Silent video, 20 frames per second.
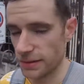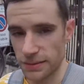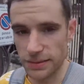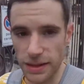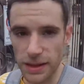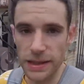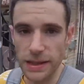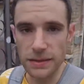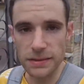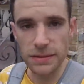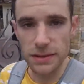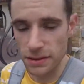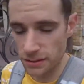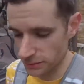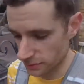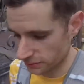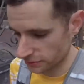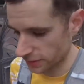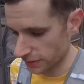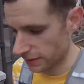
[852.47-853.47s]
days to go
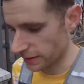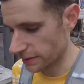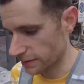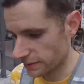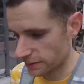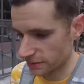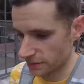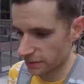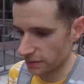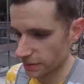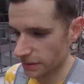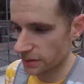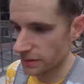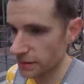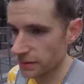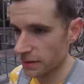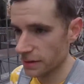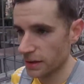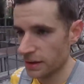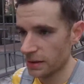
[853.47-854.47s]
straight into a
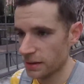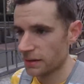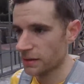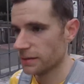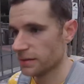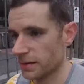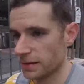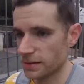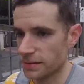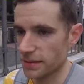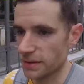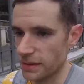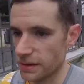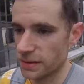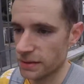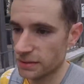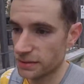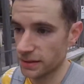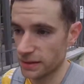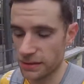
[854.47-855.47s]

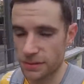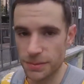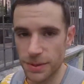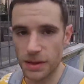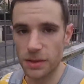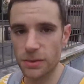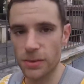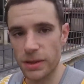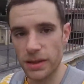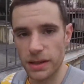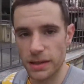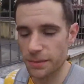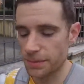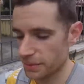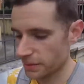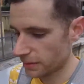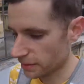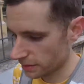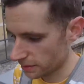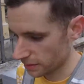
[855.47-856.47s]
66 mile week,
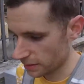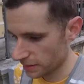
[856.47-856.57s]
but